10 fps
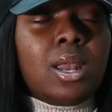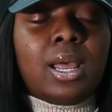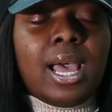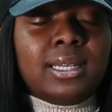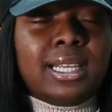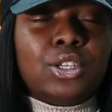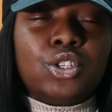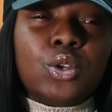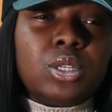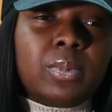and they just
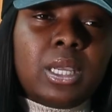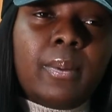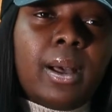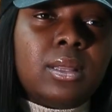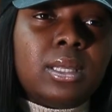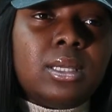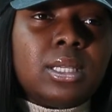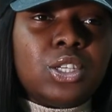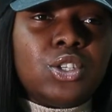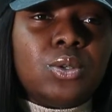don't speak about these
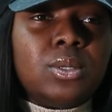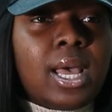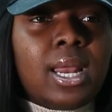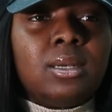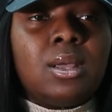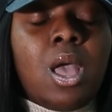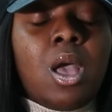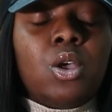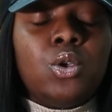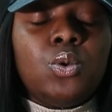issues, and
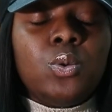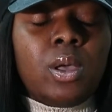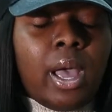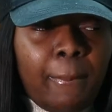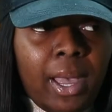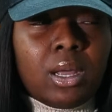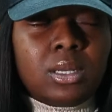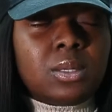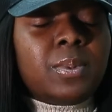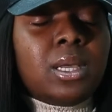who better
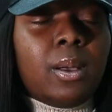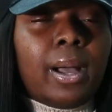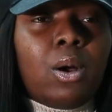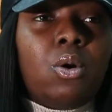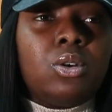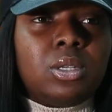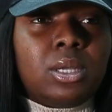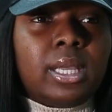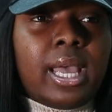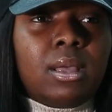to speak about or
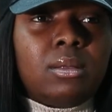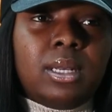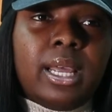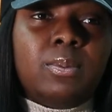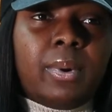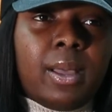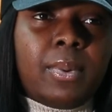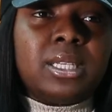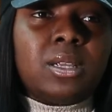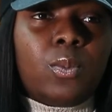to get led
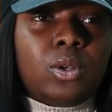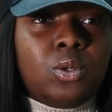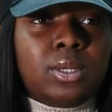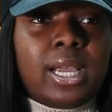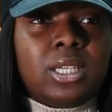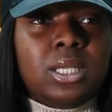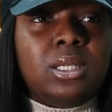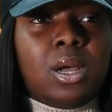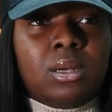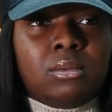by someone who's actually
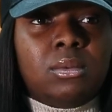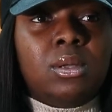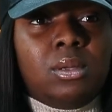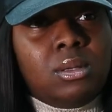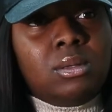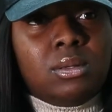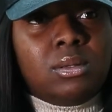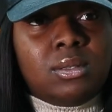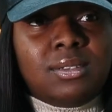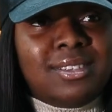done
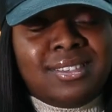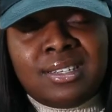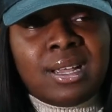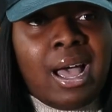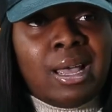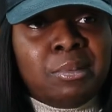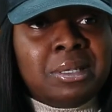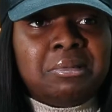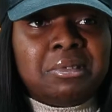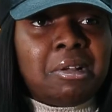the time
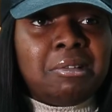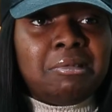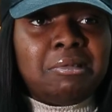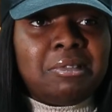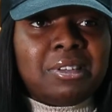and done the